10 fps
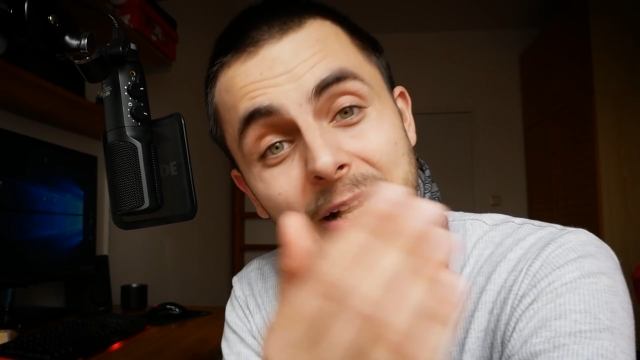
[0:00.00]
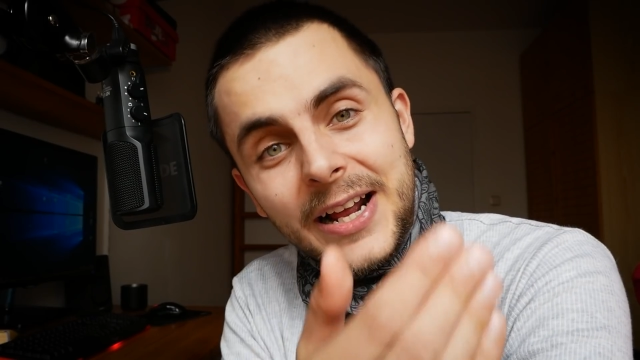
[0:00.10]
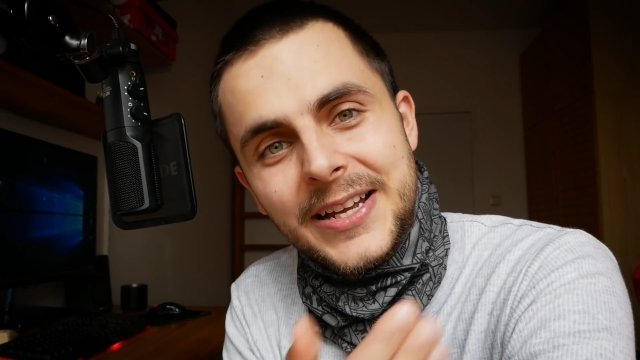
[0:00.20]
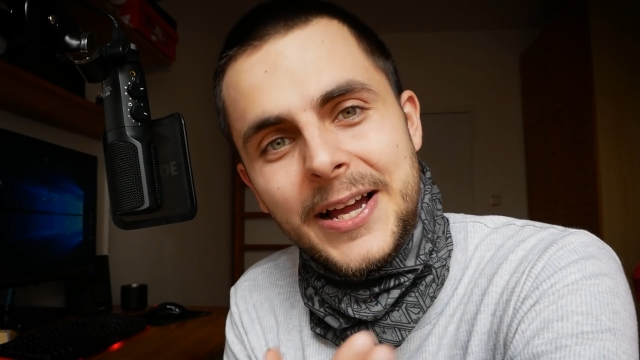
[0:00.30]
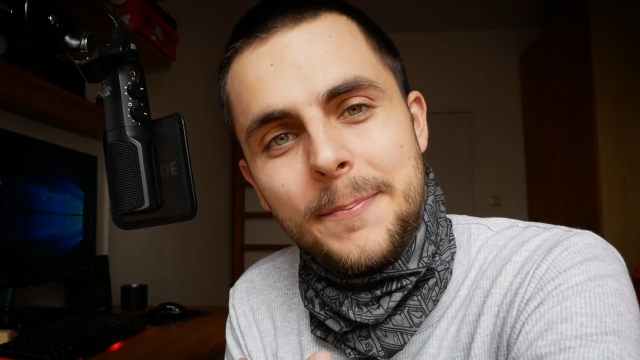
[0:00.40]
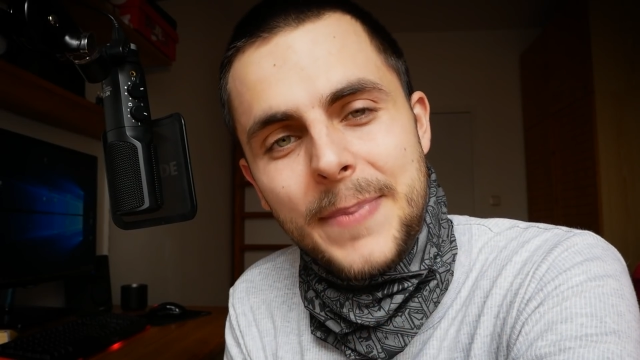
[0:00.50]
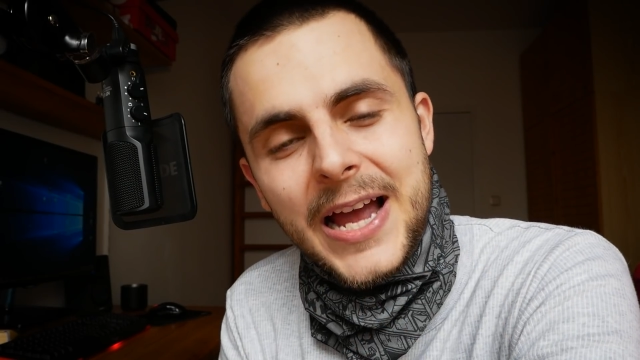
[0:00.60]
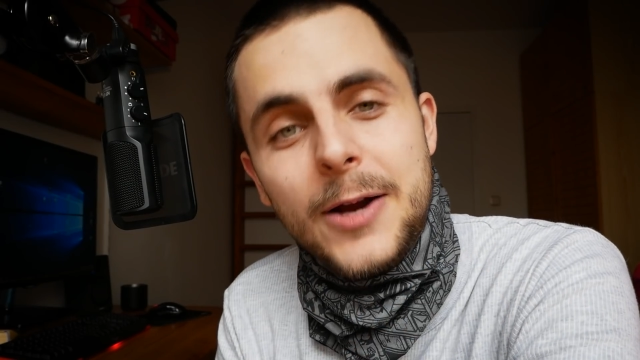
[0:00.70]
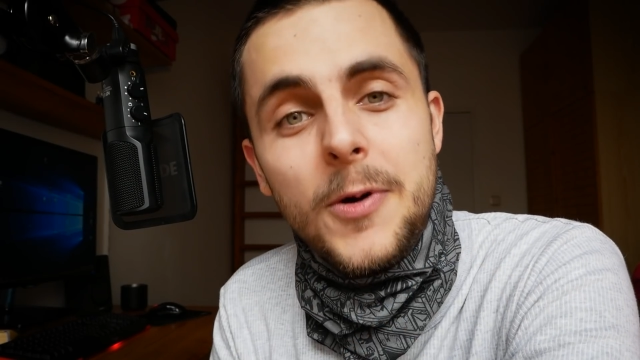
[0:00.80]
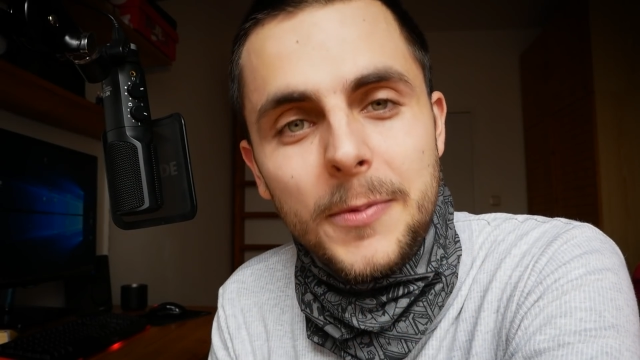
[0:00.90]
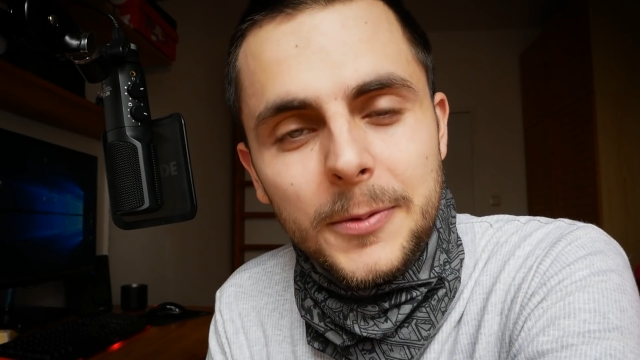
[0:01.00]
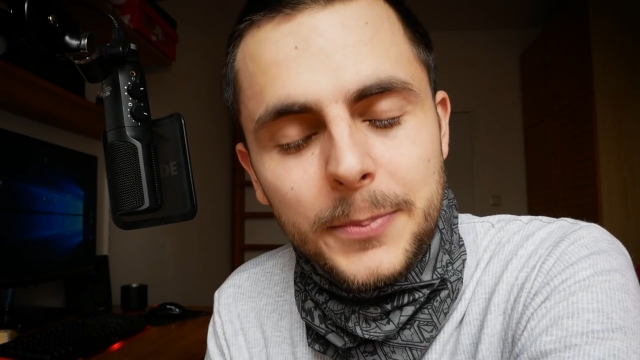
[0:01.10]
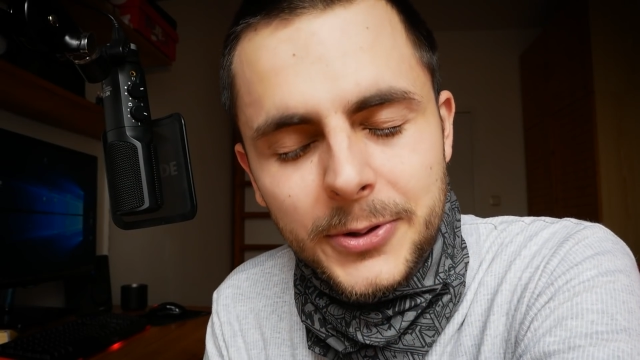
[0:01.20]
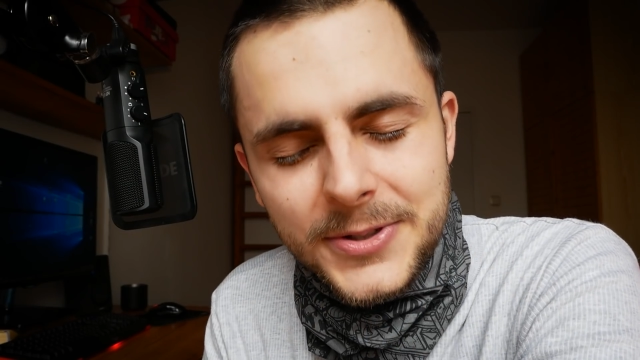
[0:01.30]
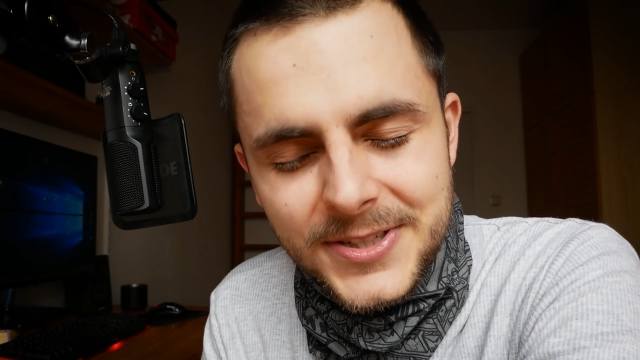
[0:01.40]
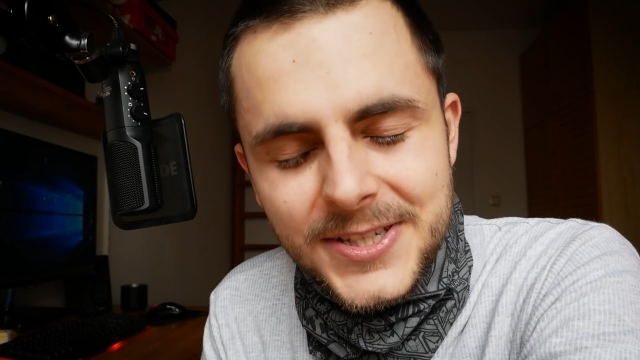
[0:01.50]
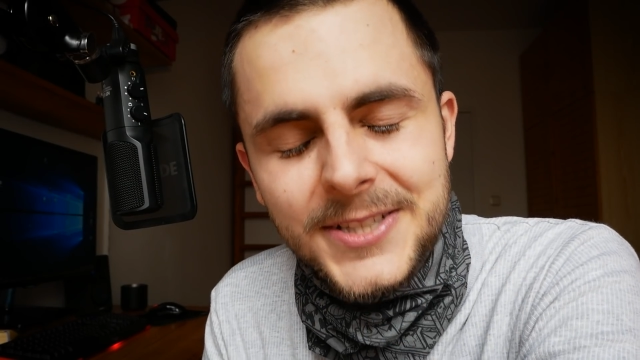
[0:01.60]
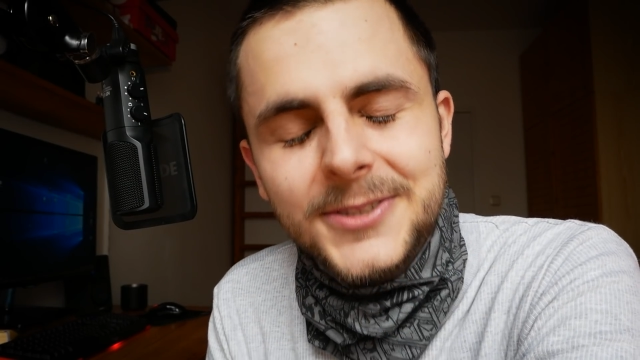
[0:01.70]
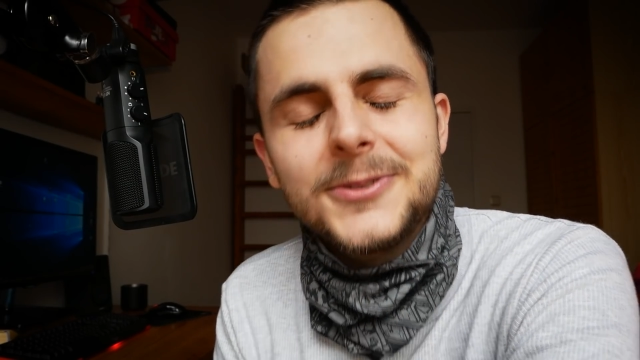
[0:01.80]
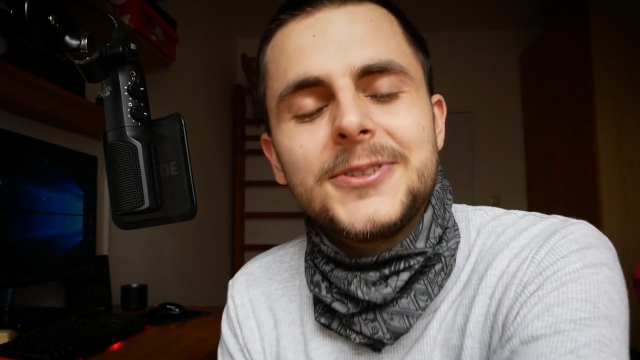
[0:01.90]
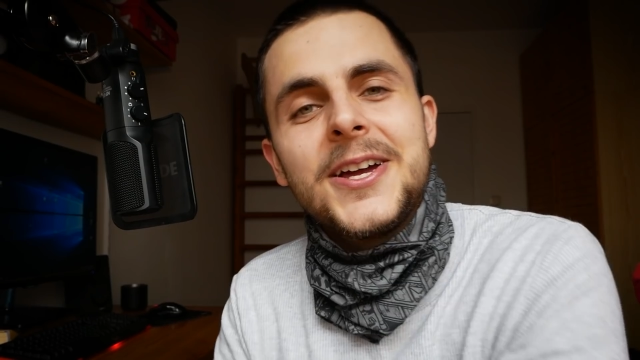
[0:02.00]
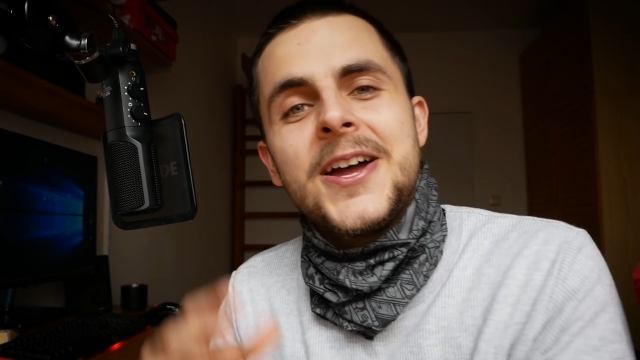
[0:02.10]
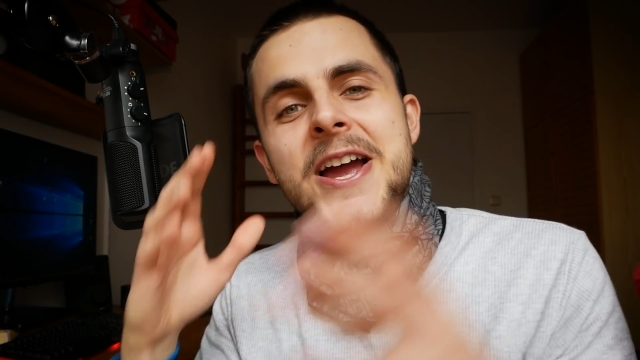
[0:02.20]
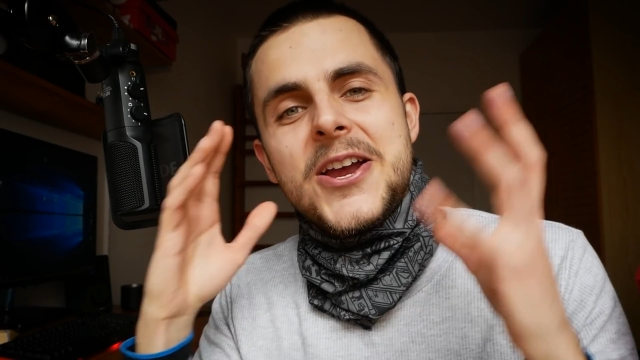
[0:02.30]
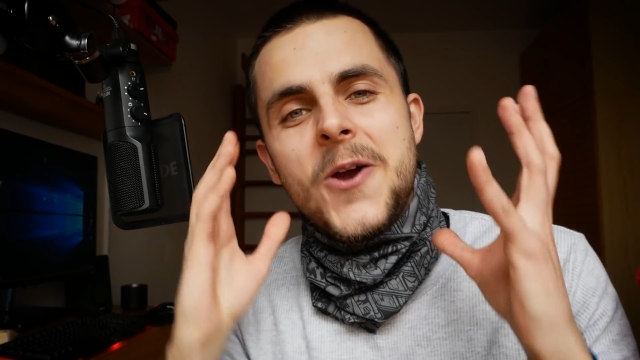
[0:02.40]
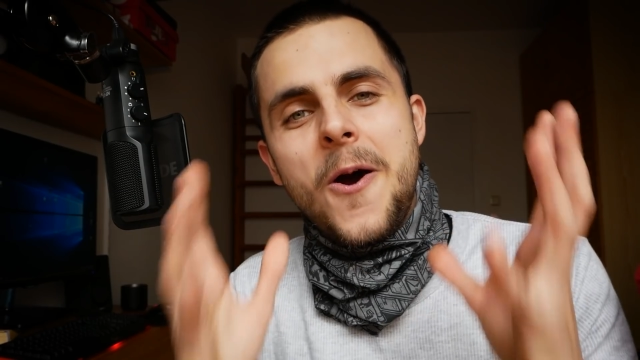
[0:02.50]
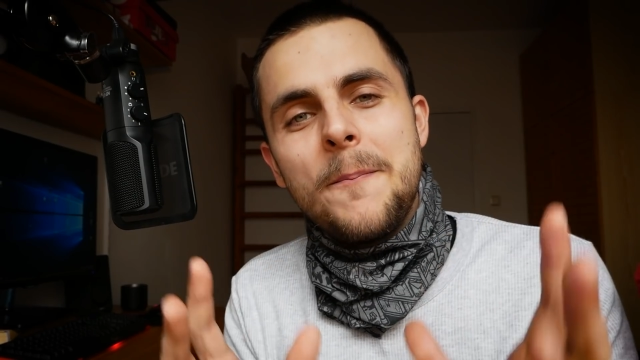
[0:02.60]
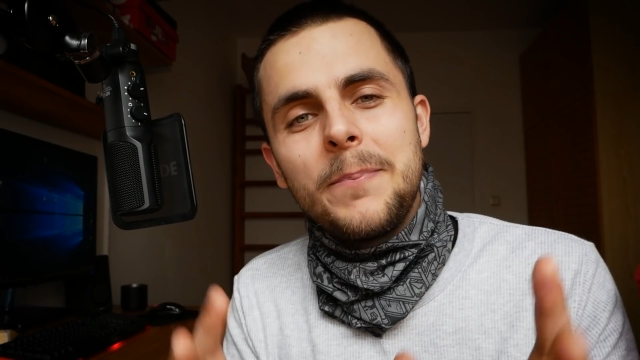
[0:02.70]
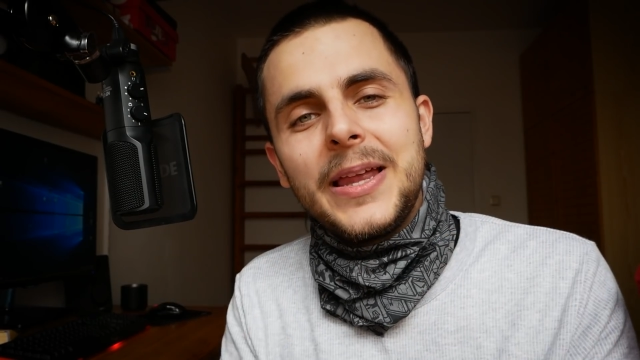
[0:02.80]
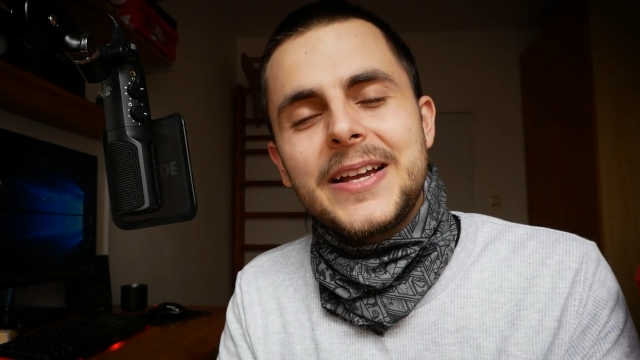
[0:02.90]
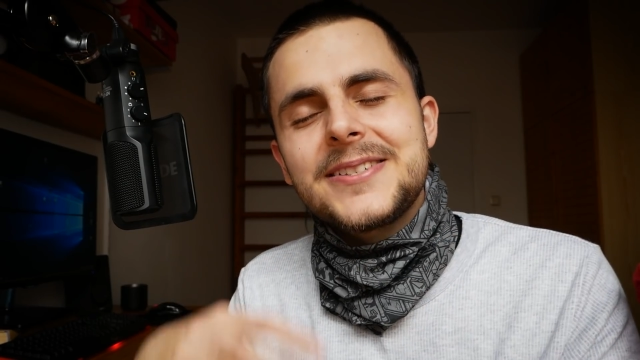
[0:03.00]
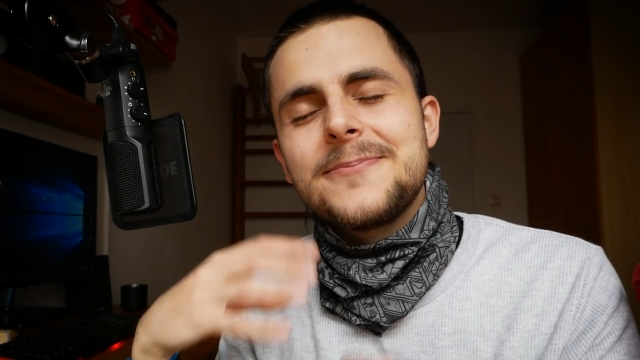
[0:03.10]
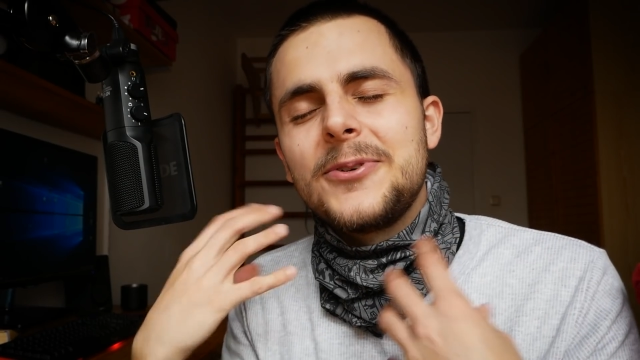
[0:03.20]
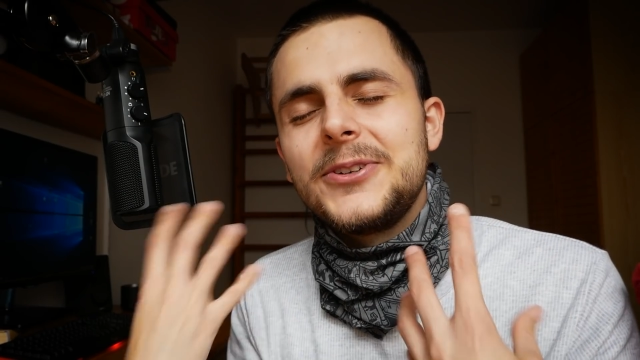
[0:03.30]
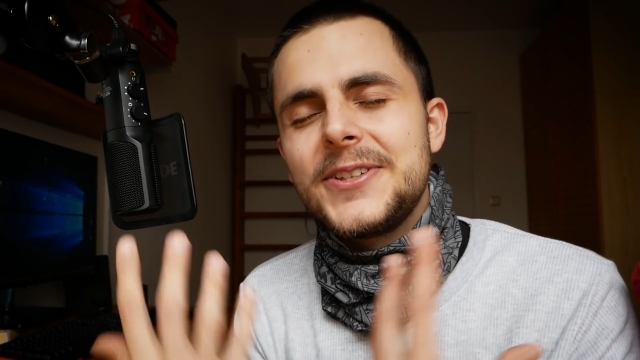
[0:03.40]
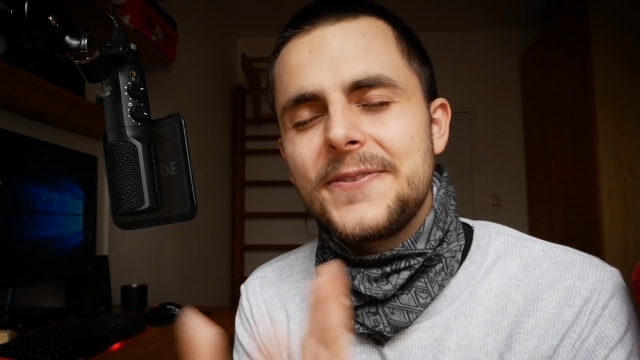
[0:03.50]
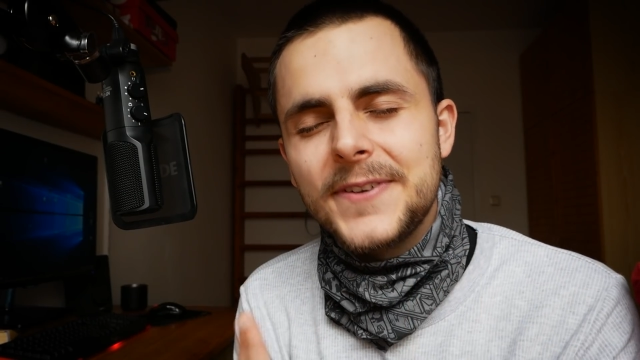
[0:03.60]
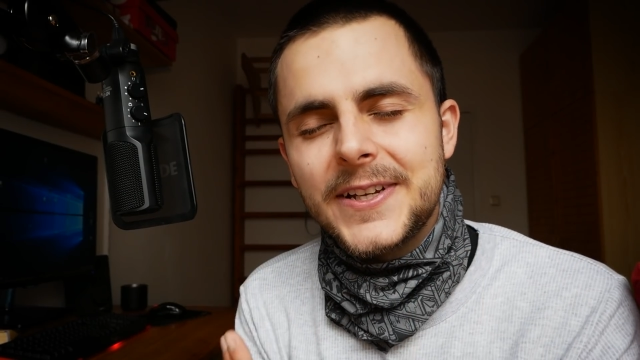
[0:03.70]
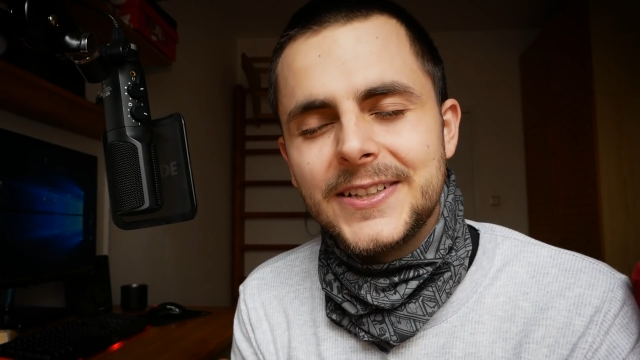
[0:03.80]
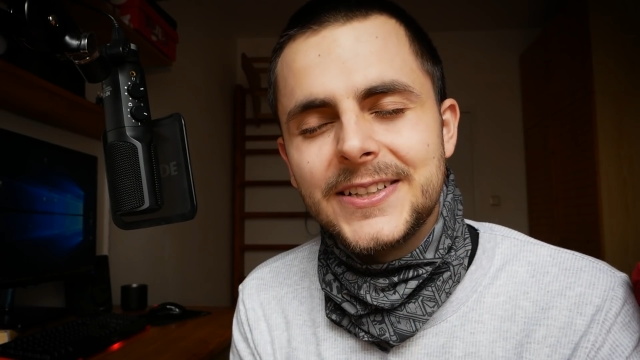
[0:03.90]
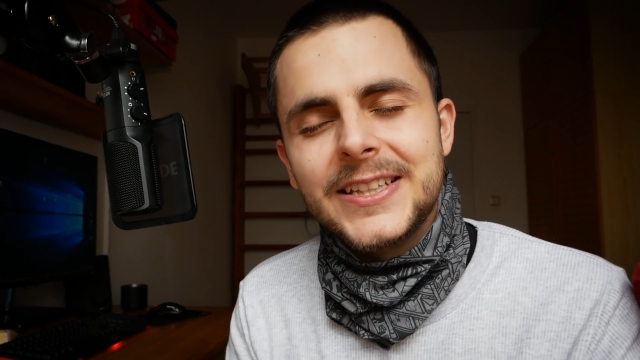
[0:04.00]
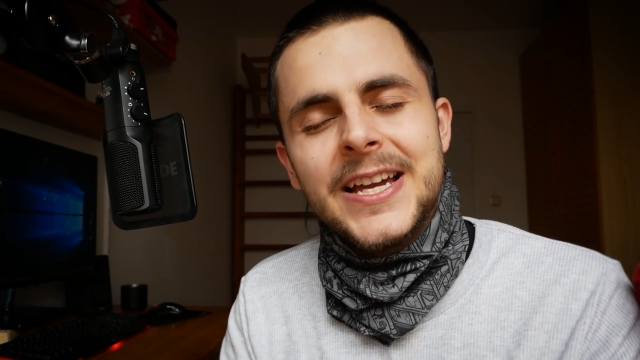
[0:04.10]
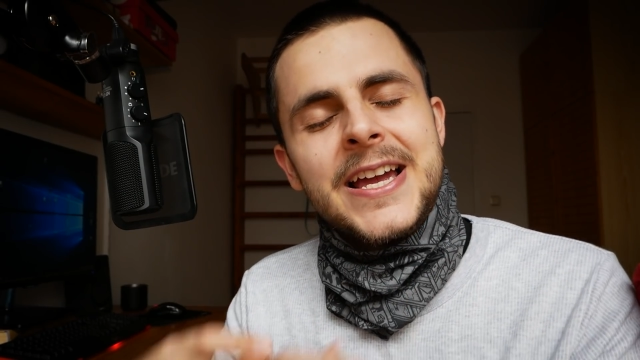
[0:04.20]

when I come back, we will proceed to the complex, more difficult